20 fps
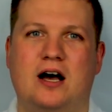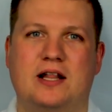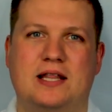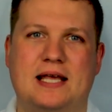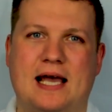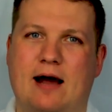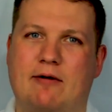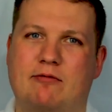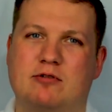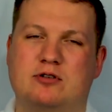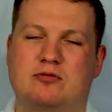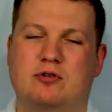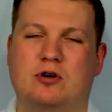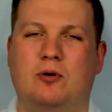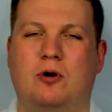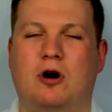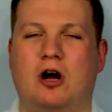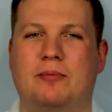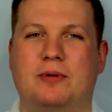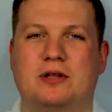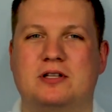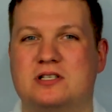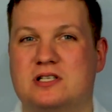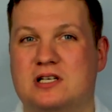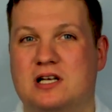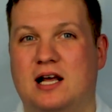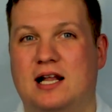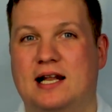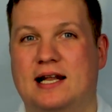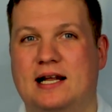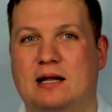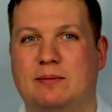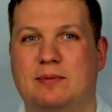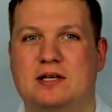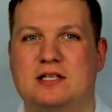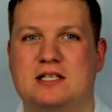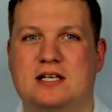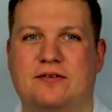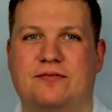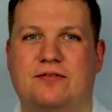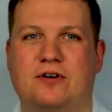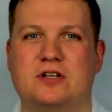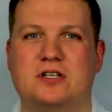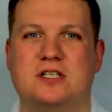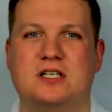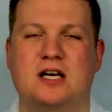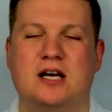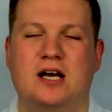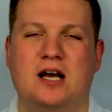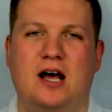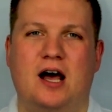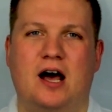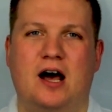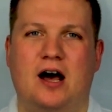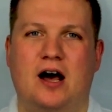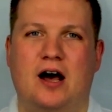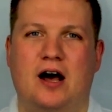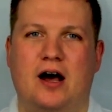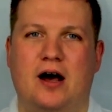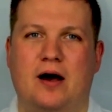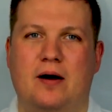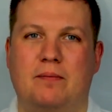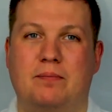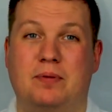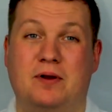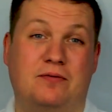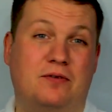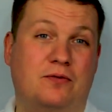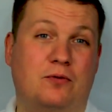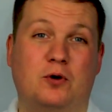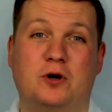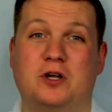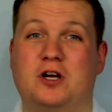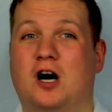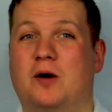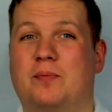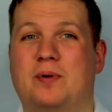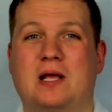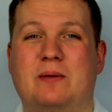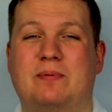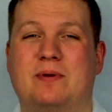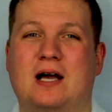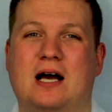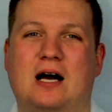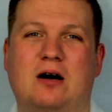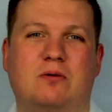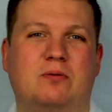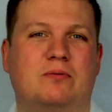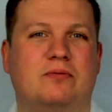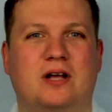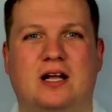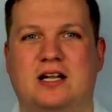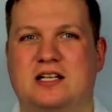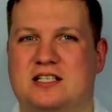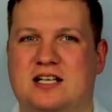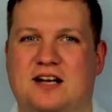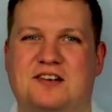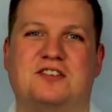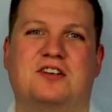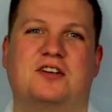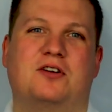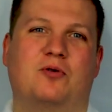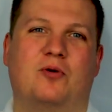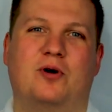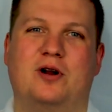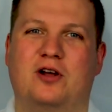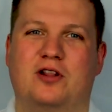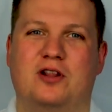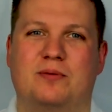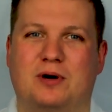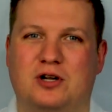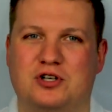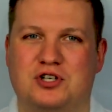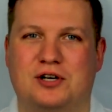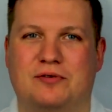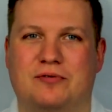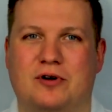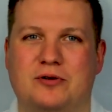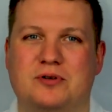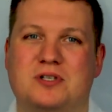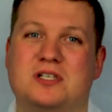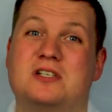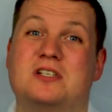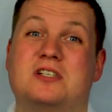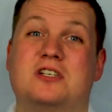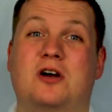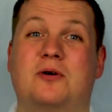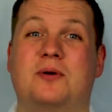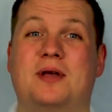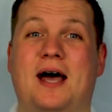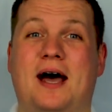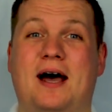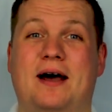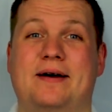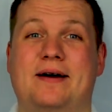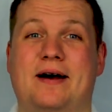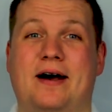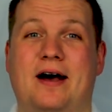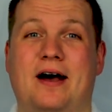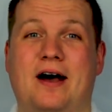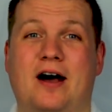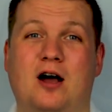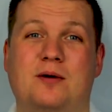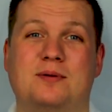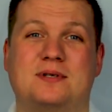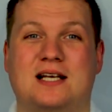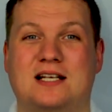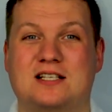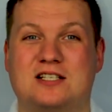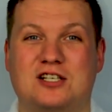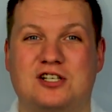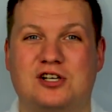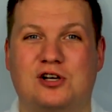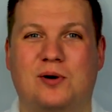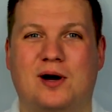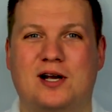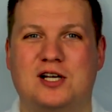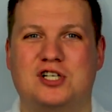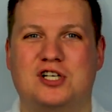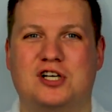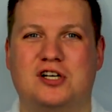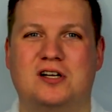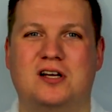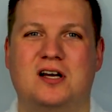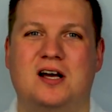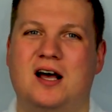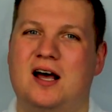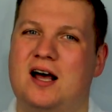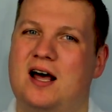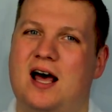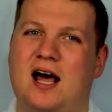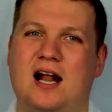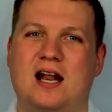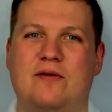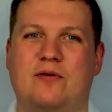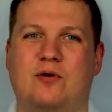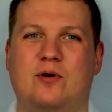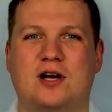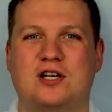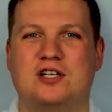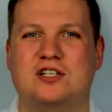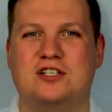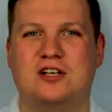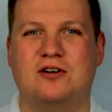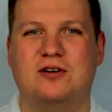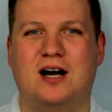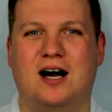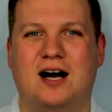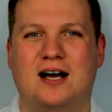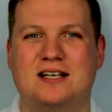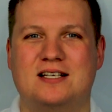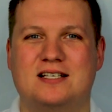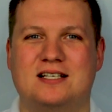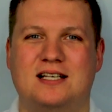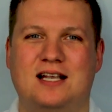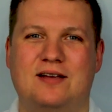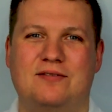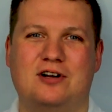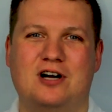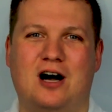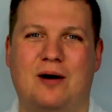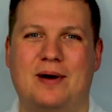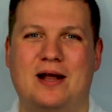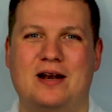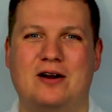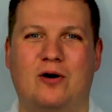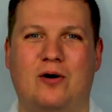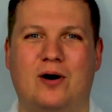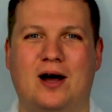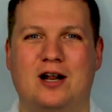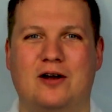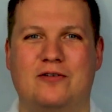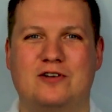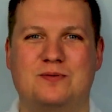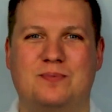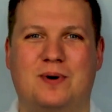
The hours requirements a little bit different. But if you've already got a PPL, then it sounds like you're already on the modular route. So yeah, I hope this answers your question. Any other questions though, guys, leave a comment or head over to